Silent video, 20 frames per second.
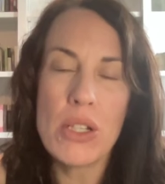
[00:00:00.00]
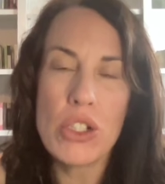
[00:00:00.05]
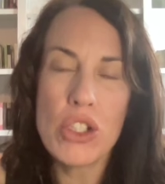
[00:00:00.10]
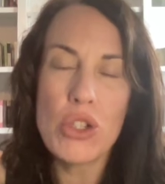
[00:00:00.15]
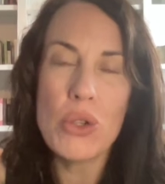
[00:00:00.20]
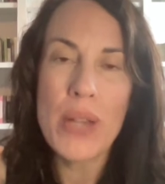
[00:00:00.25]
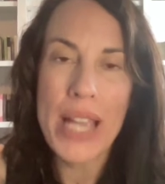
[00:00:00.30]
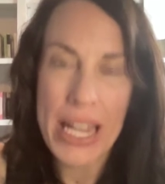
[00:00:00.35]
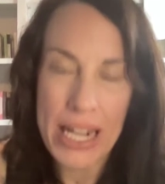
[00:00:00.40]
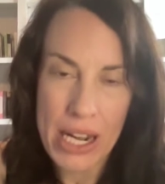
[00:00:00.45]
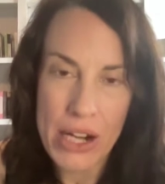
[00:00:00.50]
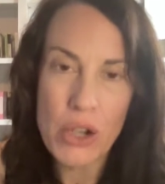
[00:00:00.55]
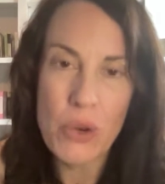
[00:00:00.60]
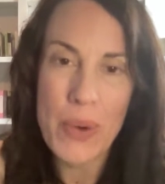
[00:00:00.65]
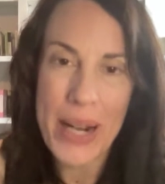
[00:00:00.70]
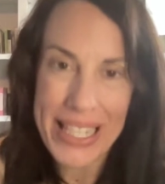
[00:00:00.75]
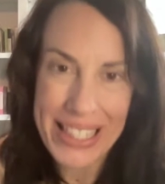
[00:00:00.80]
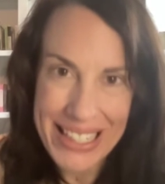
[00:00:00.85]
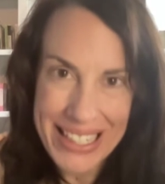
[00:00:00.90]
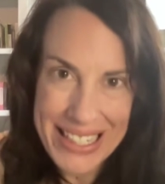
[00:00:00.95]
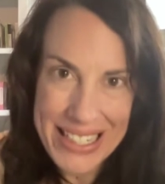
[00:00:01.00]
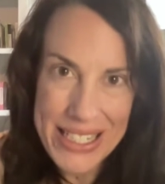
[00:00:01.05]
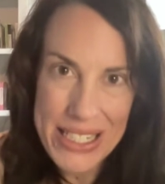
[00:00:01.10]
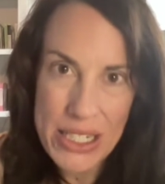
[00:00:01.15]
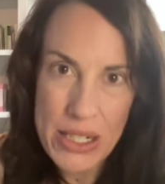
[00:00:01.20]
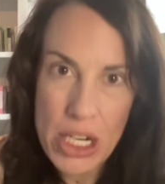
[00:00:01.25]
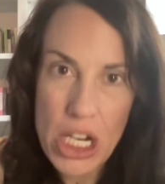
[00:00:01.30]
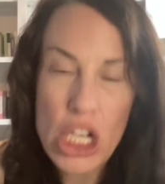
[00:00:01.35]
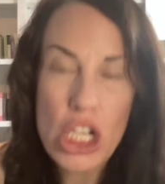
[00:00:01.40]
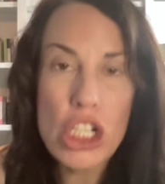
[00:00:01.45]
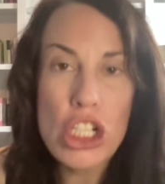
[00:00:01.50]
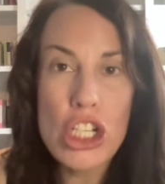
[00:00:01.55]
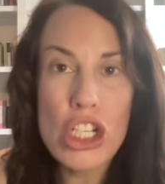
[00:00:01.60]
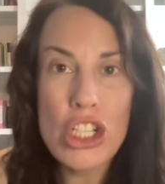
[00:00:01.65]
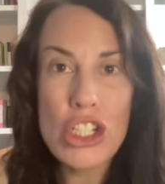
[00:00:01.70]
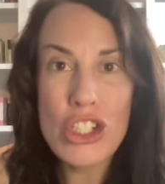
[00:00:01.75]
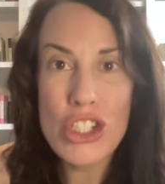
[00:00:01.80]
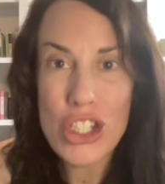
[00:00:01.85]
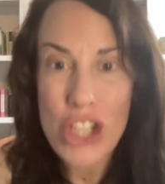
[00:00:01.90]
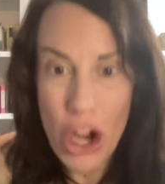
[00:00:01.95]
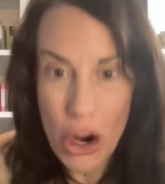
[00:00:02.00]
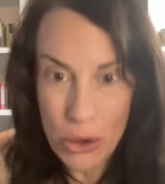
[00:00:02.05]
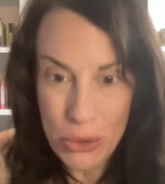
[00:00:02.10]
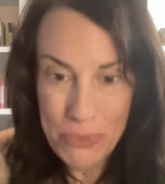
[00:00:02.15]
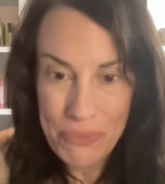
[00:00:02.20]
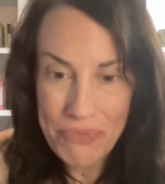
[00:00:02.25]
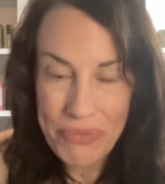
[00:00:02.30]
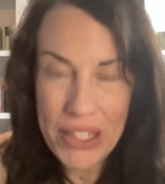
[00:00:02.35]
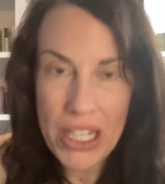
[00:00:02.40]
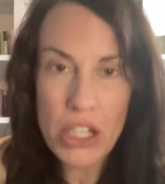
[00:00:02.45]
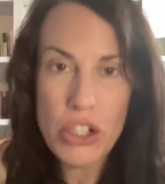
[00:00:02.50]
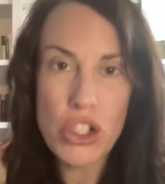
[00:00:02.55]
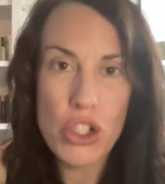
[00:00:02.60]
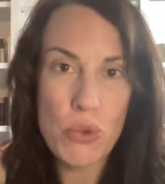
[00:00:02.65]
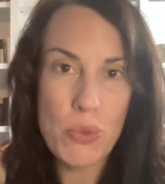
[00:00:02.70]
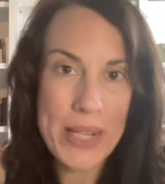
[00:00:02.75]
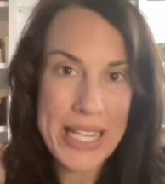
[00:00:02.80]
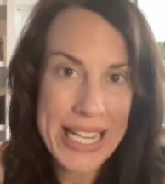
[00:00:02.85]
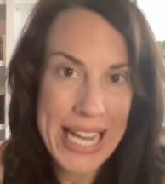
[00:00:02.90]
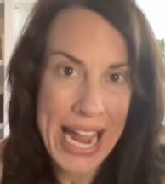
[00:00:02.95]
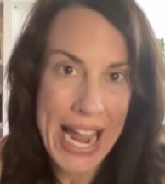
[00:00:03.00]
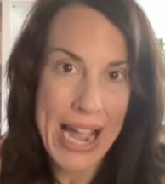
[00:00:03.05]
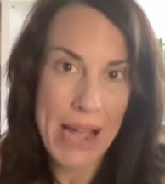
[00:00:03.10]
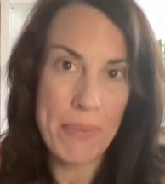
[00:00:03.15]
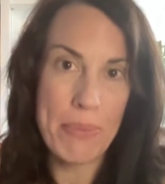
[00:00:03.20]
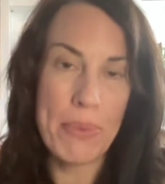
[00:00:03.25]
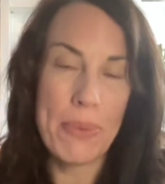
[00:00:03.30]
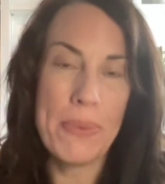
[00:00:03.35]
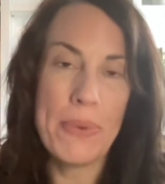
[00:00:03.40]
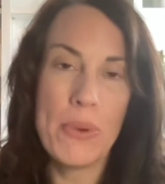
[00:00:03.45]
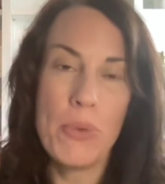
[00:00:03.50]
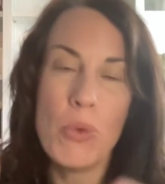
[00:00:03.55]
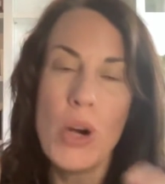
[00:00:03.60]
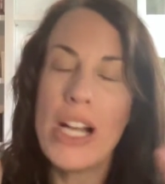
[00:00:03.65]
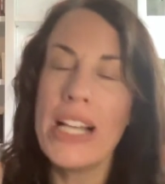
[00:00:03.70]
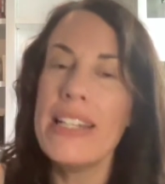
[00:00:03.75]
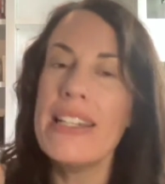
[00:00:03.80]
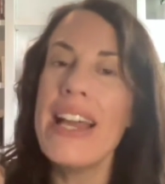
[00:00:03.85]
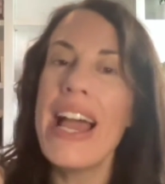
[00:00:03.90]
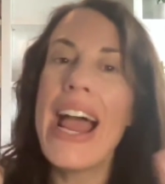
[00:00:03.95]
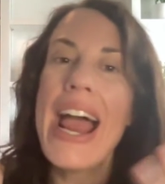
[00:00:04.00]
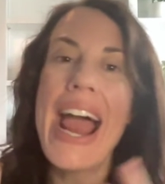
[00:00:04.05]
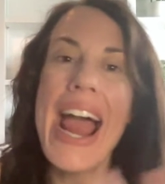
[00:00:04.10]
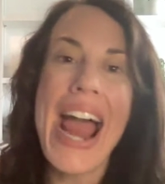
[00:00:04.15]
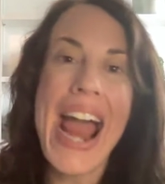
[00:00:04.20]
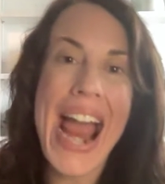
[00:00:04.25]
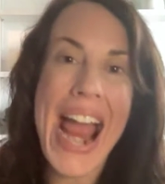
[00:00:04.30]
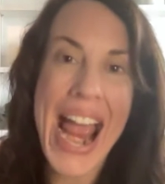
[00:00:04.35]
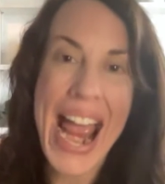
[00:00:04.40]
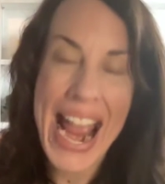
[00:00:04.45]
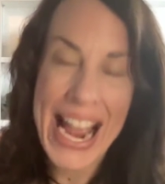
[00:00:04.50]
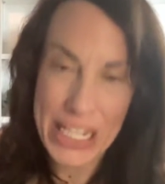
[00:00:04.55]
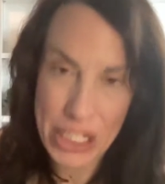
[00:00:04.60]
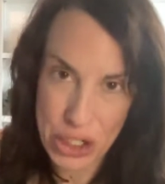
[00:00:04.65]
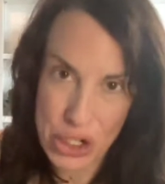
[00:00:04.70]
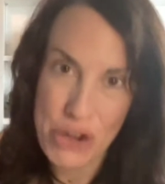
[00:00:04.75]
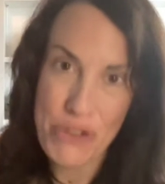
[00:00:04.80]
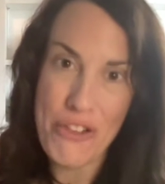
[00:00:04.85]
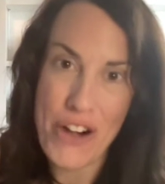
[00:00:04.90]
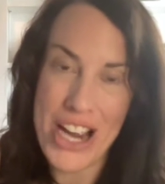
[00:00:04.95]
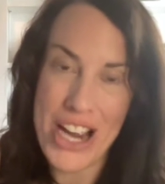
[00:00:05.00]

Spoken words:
to get on a wait list. So to recap, 1, ask your